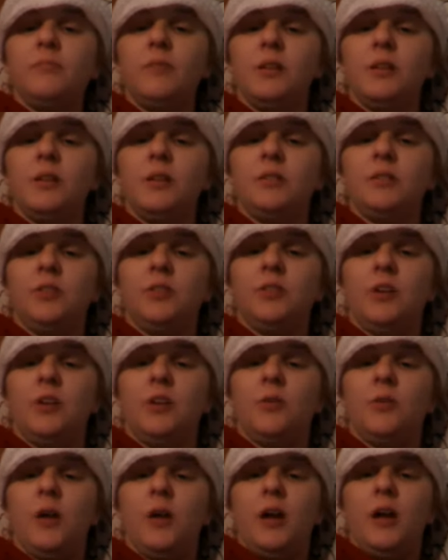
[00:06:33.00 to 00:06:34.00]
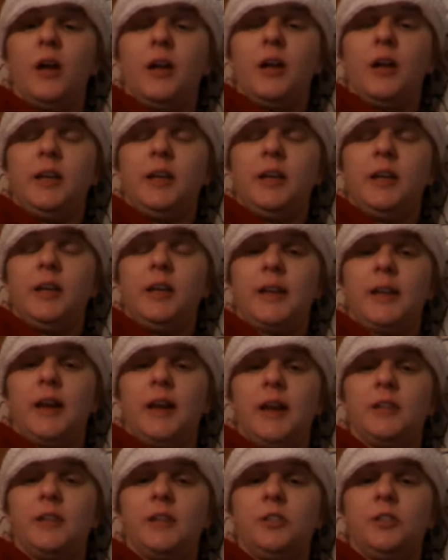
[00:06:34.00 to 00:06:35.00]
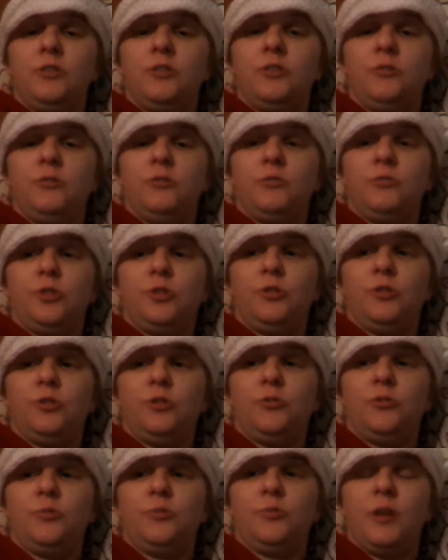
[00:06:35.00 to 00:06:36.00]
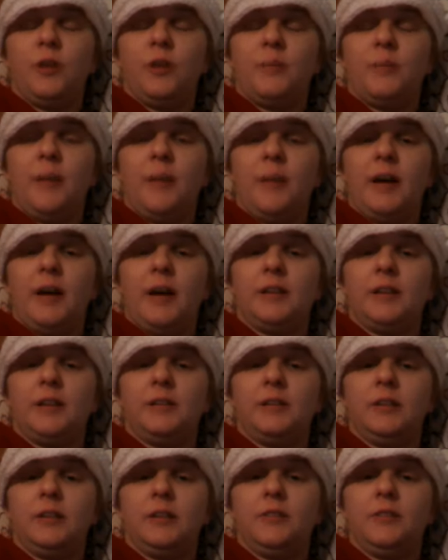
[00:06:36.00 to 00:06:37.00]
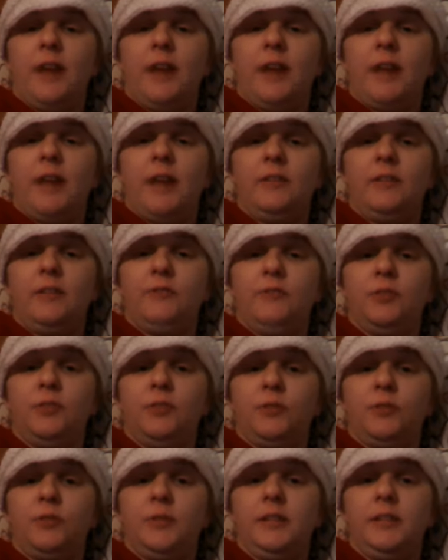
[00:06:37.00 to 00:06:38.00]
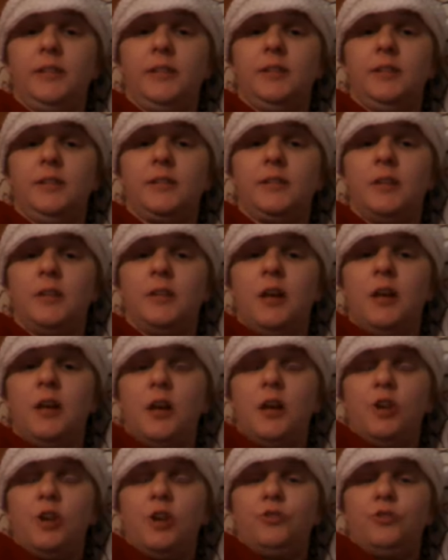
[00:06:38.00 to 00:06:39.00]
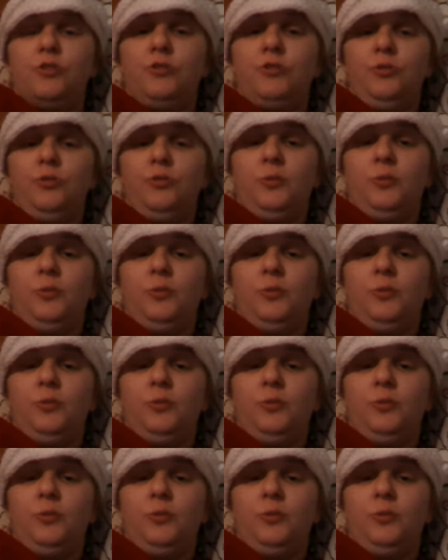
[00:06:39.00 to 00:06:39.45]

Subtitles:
So he decided to do 2 bags of IV fluids to